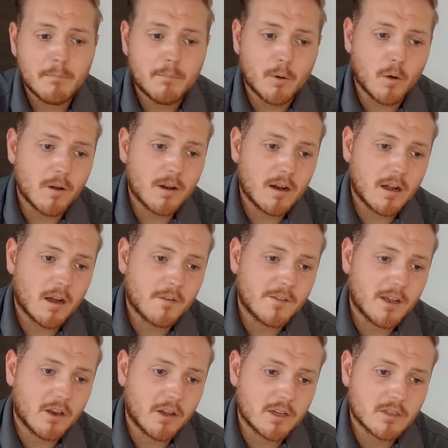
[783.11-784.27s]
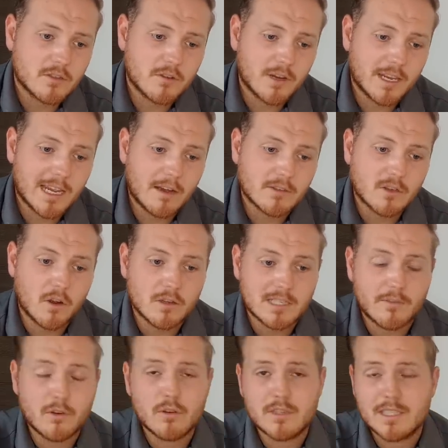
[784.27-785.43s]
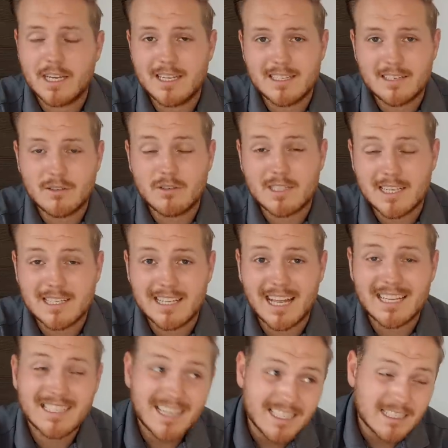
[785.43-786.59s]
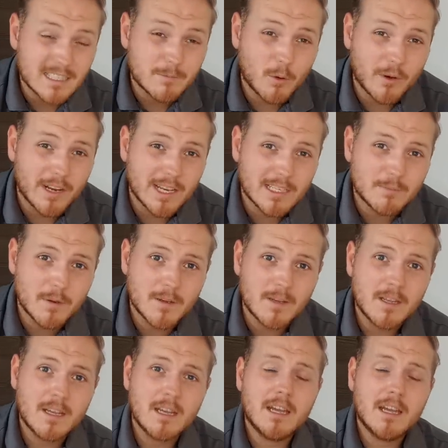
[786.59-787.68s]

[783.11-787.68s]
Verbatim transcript: But I feel like Trincao gone to have a good season, good season last season at Sporting Lisbon.